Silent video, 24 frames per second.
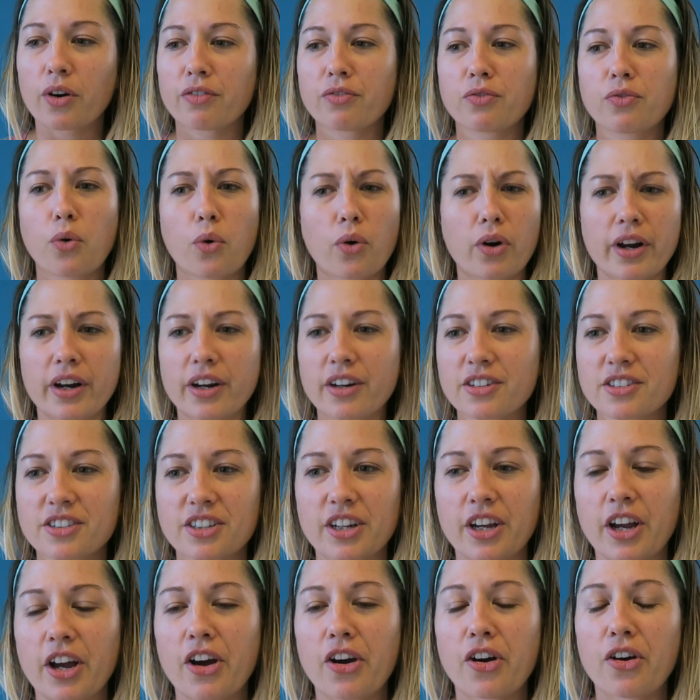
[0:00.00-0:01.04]
or 4 years
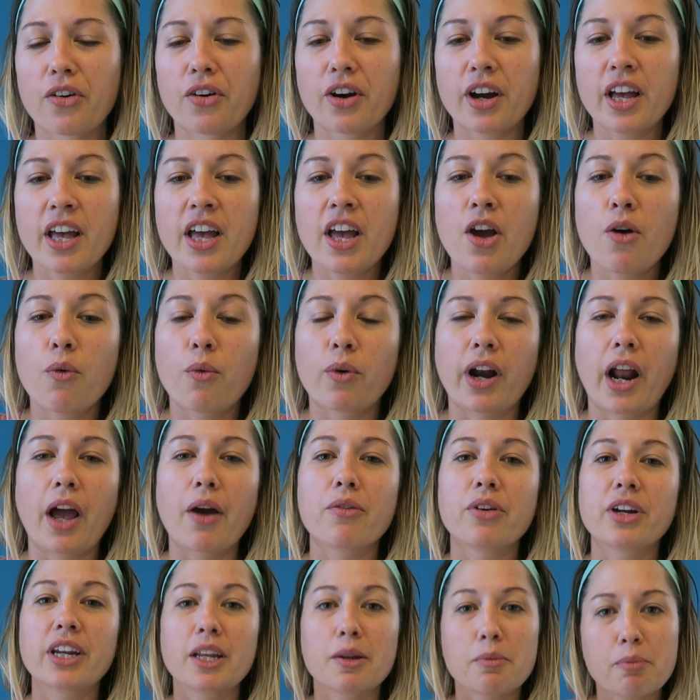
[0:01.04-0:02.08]
ago when
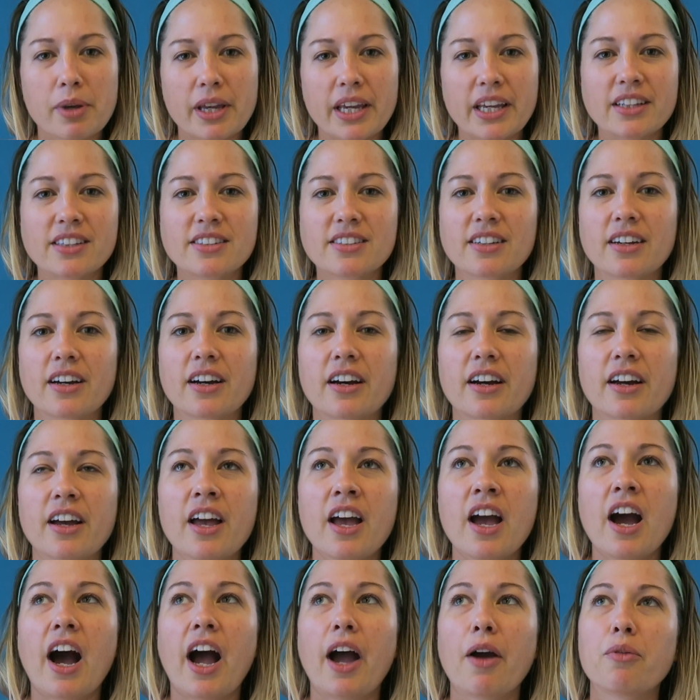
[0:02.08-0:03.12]
I would eat pizza.
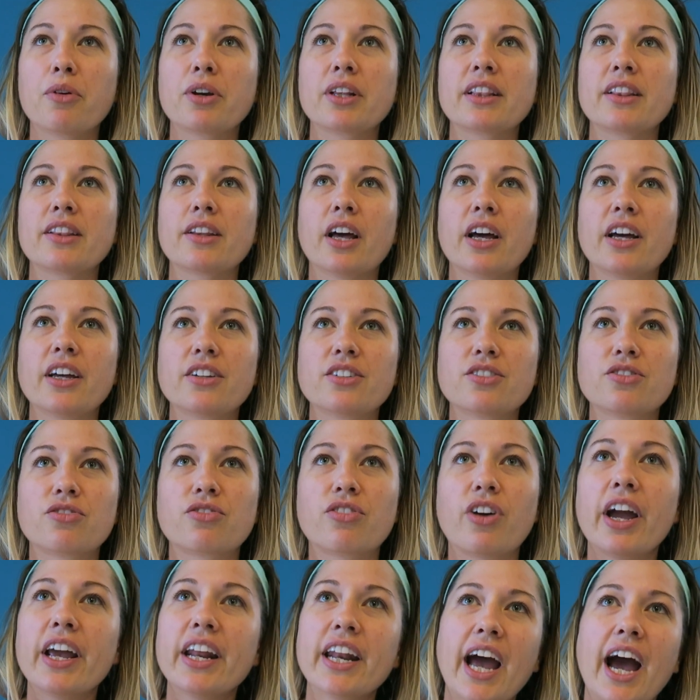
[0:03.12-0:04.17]

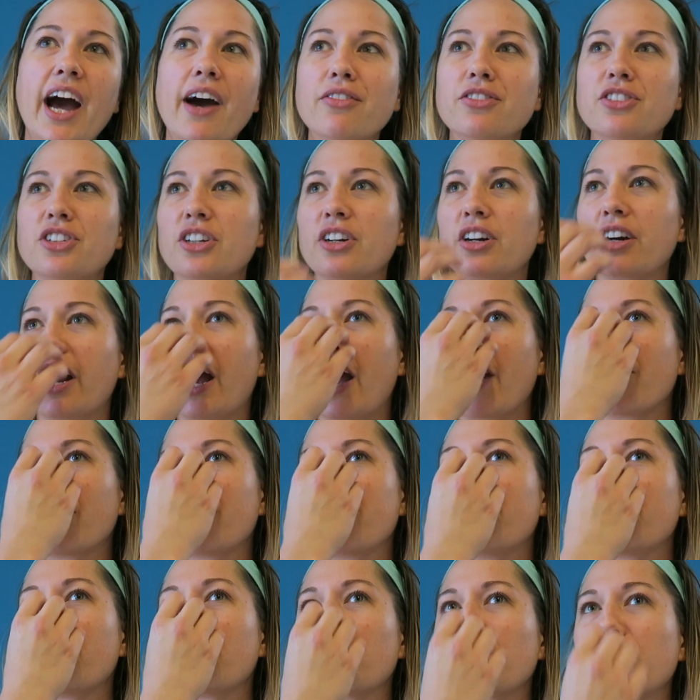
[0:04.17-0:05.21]
Right after, I
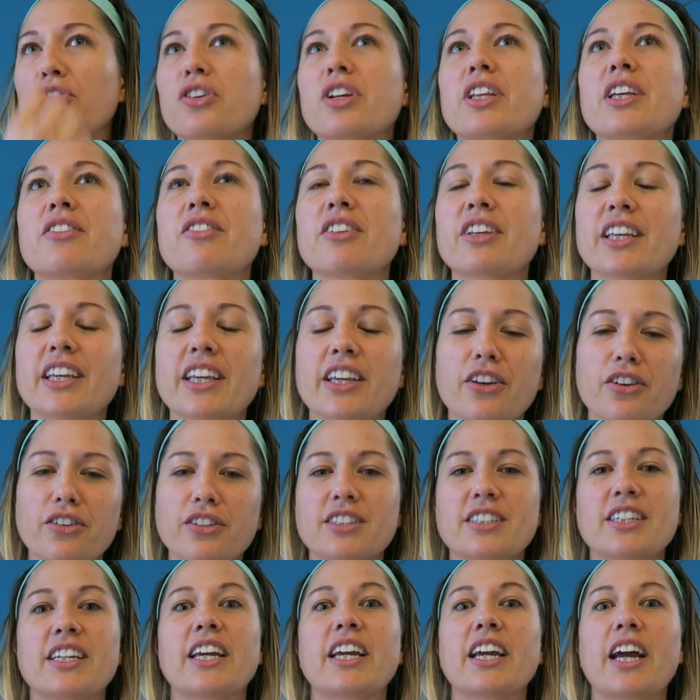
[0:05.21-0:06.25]
would feel really, really
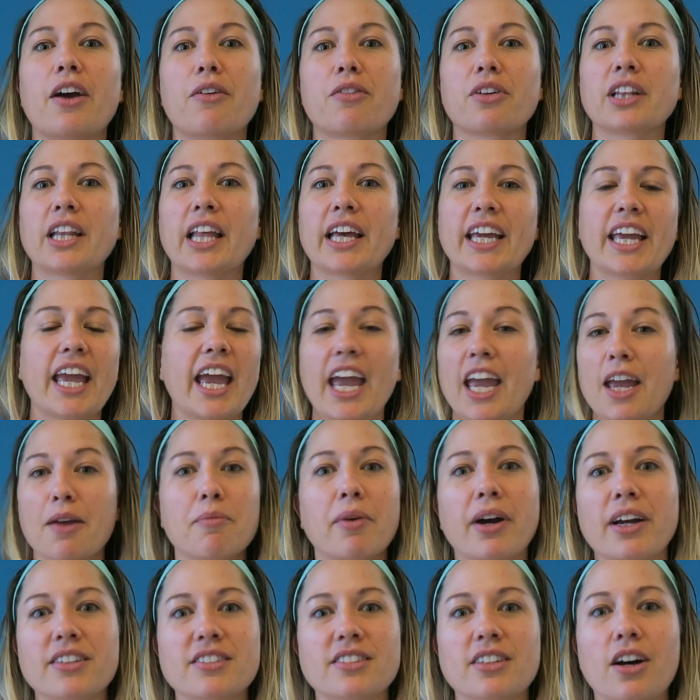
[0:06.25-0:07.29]
guilty. I would like
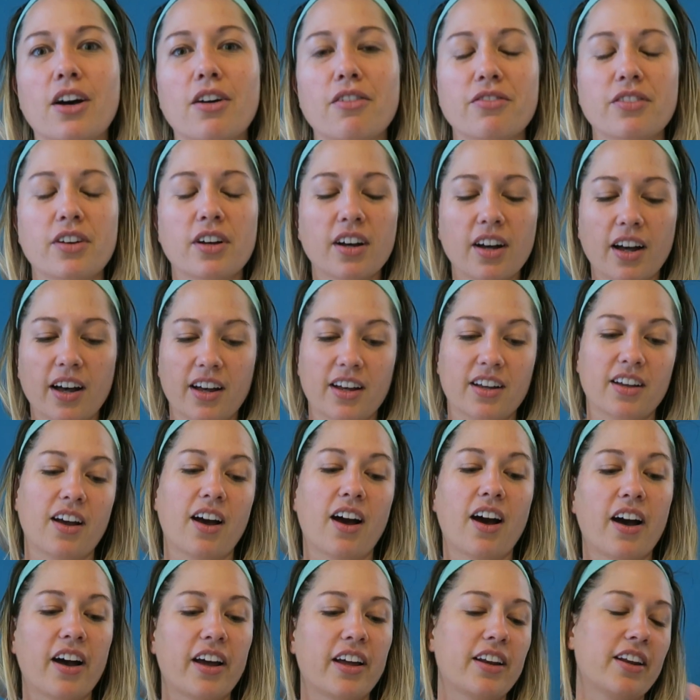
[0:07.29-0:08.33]
hate myself. Oh
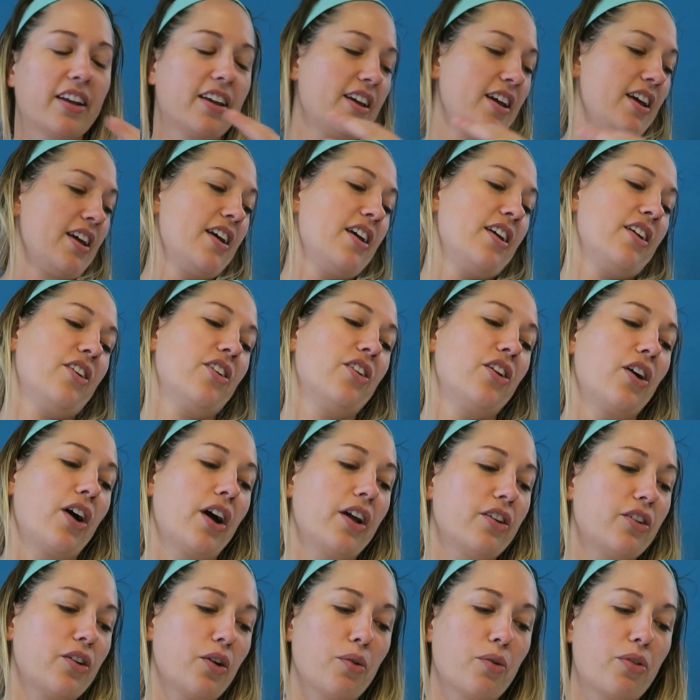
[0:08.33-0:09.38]
God,
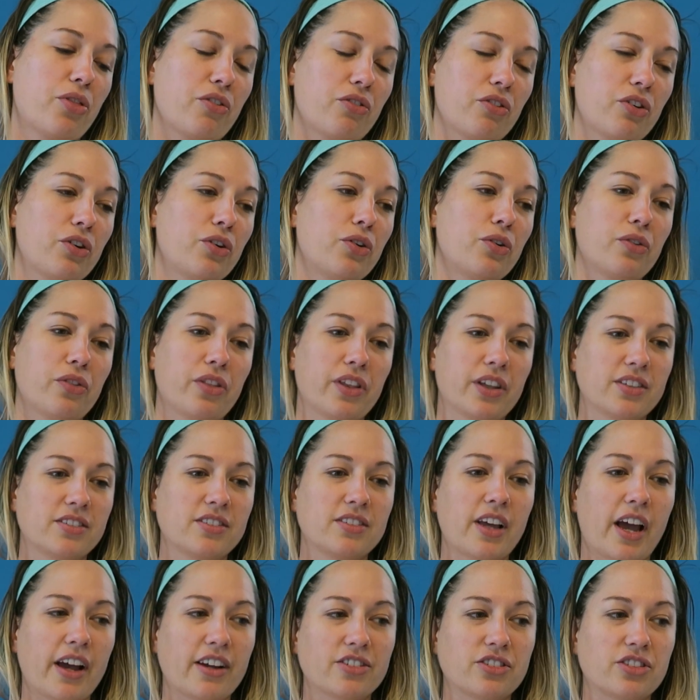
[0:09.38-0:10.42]
I'd go through
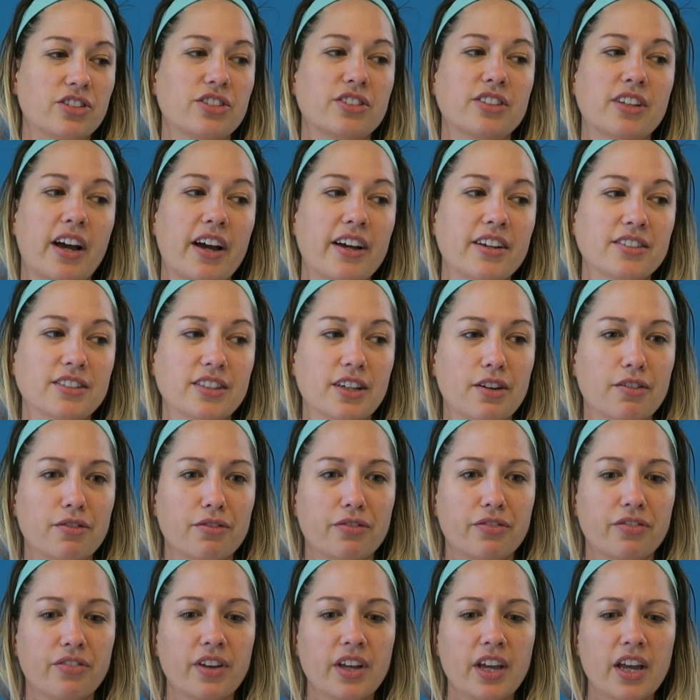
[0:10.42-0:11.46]
this exercise
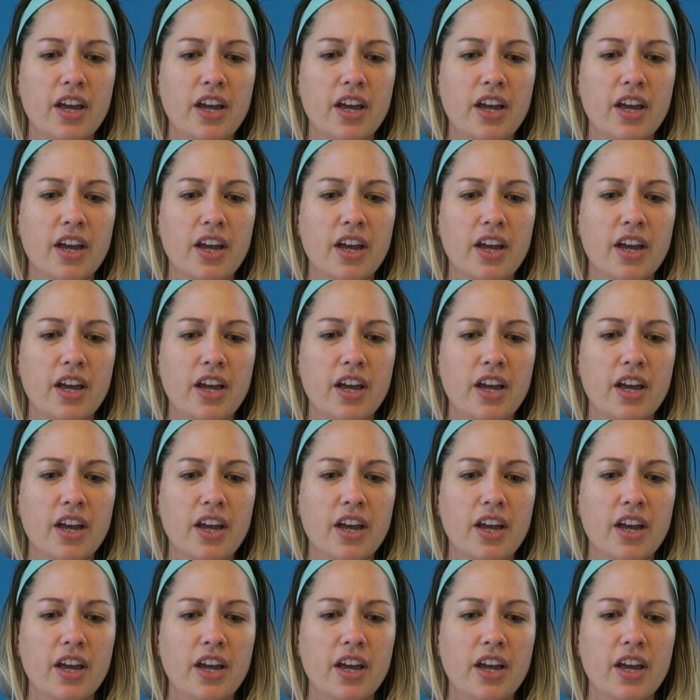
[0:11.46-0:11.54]
of